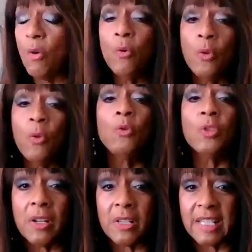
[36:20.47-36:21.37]

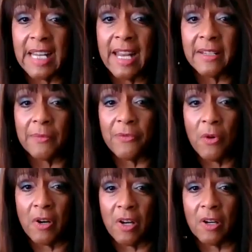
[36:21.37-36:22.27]
who's going to stand up
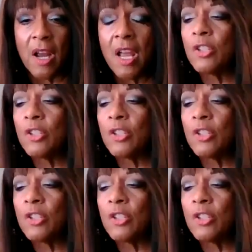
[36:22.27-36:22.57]
for her?